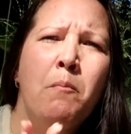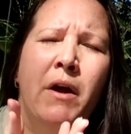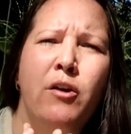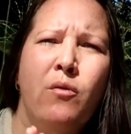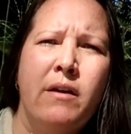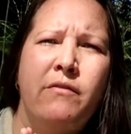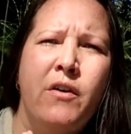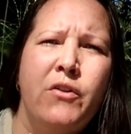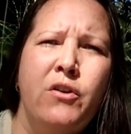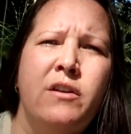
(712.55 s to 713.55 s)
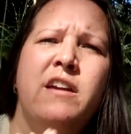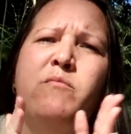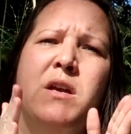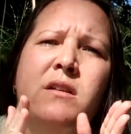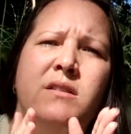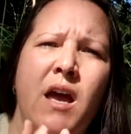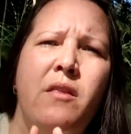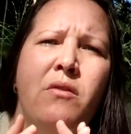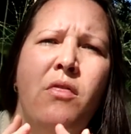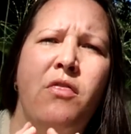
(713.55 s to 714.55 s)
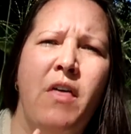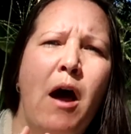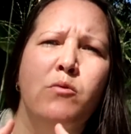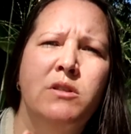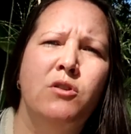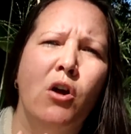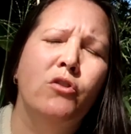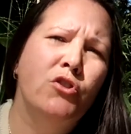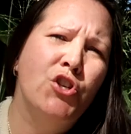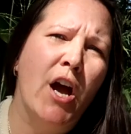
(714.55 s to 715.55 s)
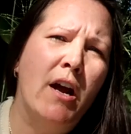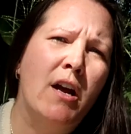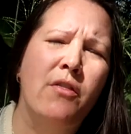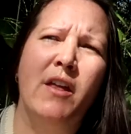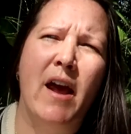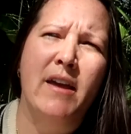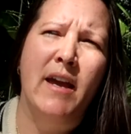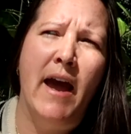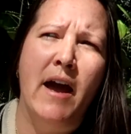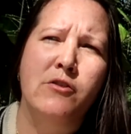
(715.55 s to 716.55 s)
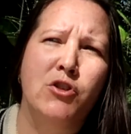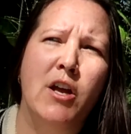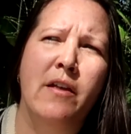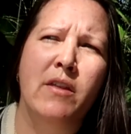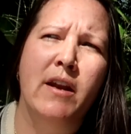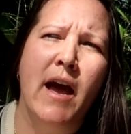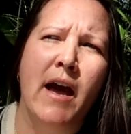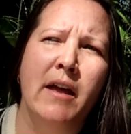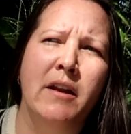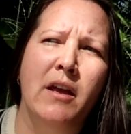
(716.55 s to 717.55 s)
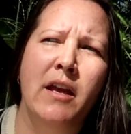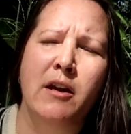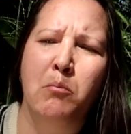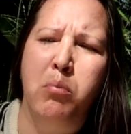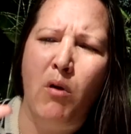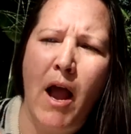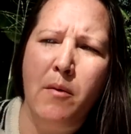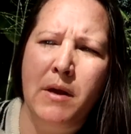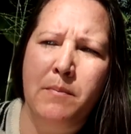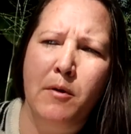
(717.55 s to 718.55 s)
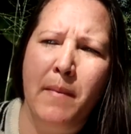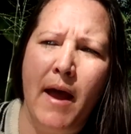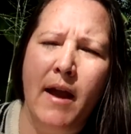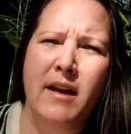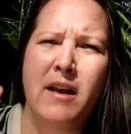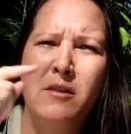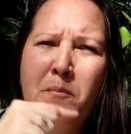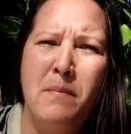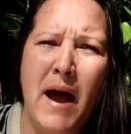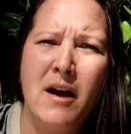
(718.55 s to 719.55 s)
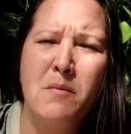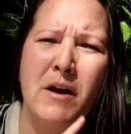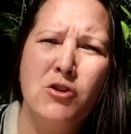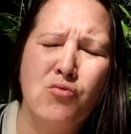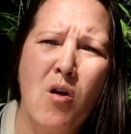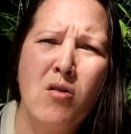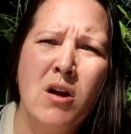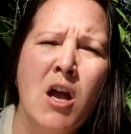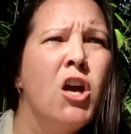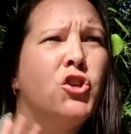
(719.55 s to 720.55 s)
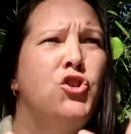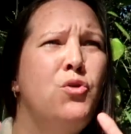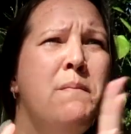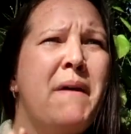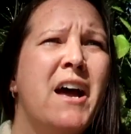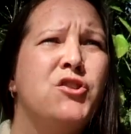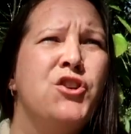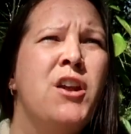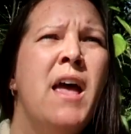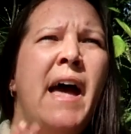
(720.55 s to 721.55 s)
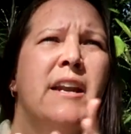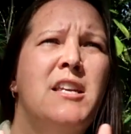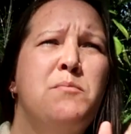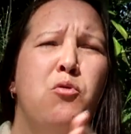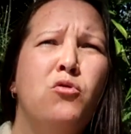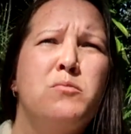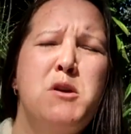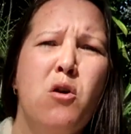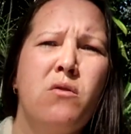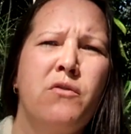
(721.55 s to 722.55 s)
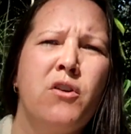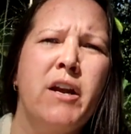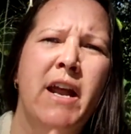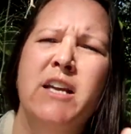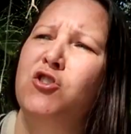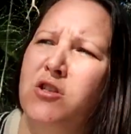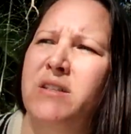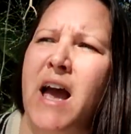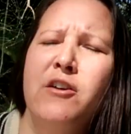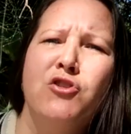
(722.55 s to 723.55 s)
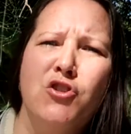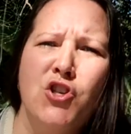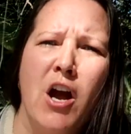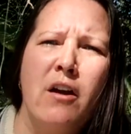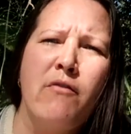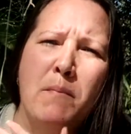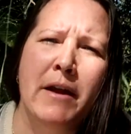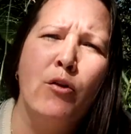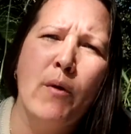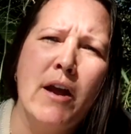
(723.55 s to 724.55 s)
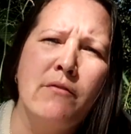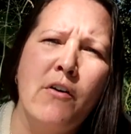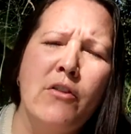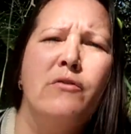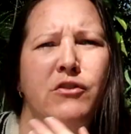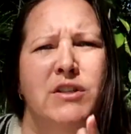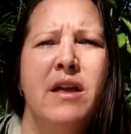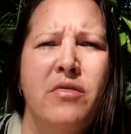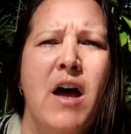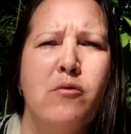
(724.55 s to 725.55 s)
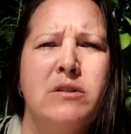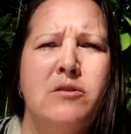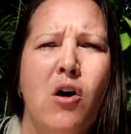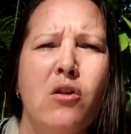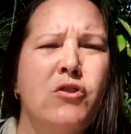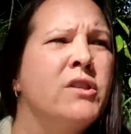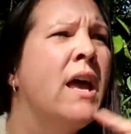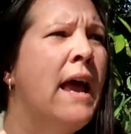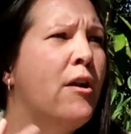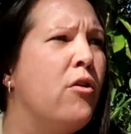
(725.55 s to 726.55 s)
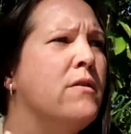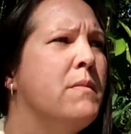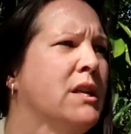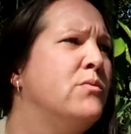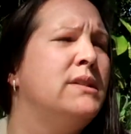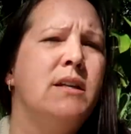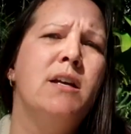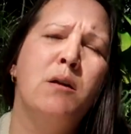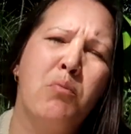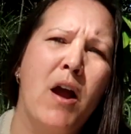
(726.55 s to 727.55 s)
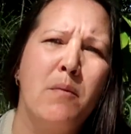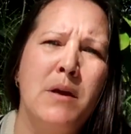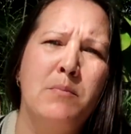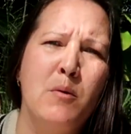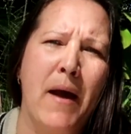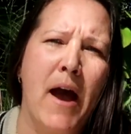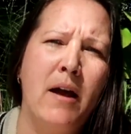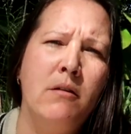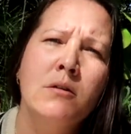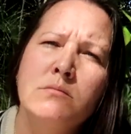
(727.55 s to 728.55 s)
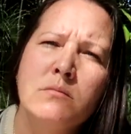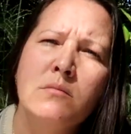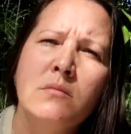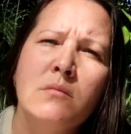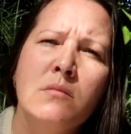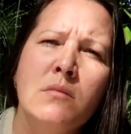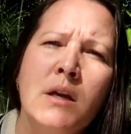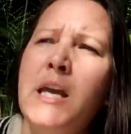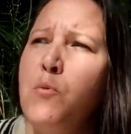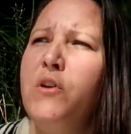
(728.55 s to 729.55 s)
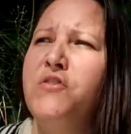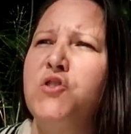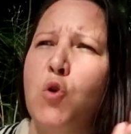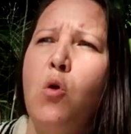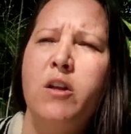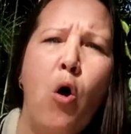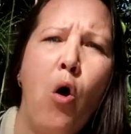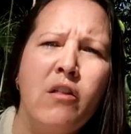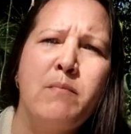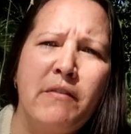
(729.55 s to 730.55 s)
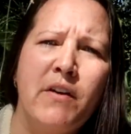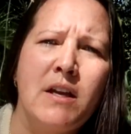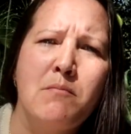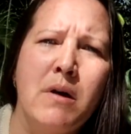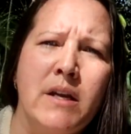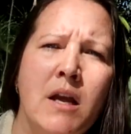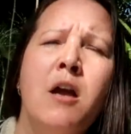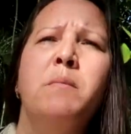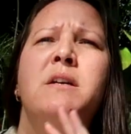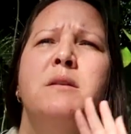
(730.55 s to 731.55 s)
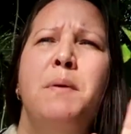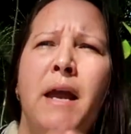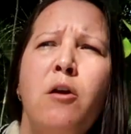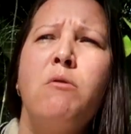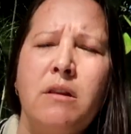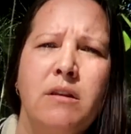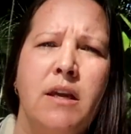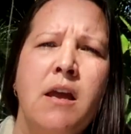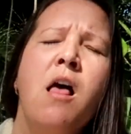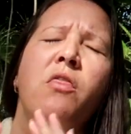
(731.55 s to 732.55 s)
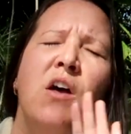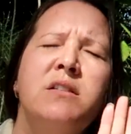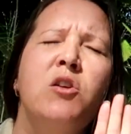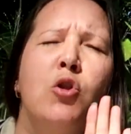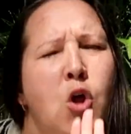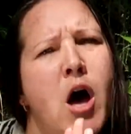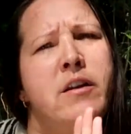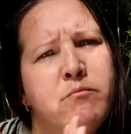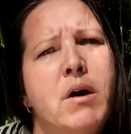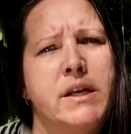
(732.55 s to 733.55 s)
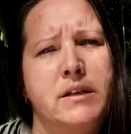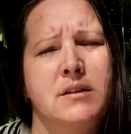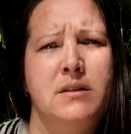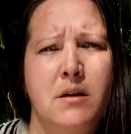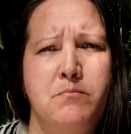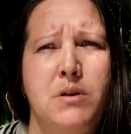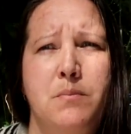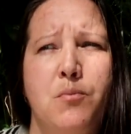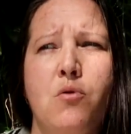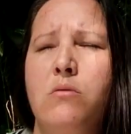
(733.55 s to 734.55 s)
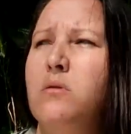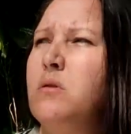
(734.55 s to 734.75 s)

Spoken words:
my grandfather gave me a $10,000 check that I cashed and then had in a brown paper bag in the back of my trunk? Could imagine had he pulled me over and I had just cashed a check from my grandfather for $10,000 and all the money was sitting in a brown paper bag? He would have stolen all of my fucking money, because apparently that's a lot of money to some people.